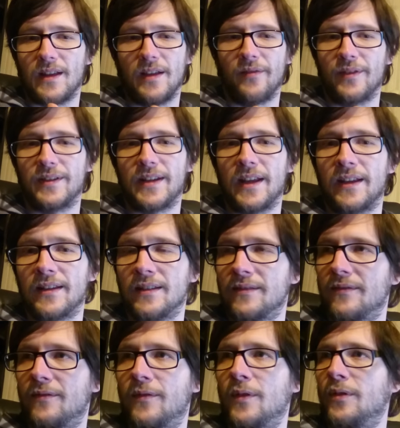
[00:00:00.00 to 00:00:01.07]
every day
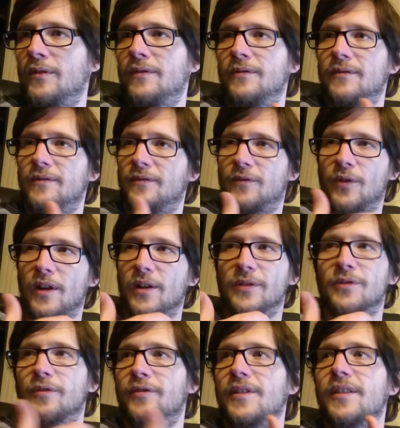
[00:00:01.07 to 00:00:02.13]
for for a
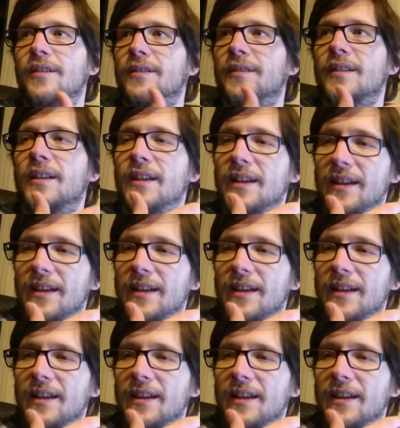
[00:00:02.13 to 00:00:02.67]
lot of years,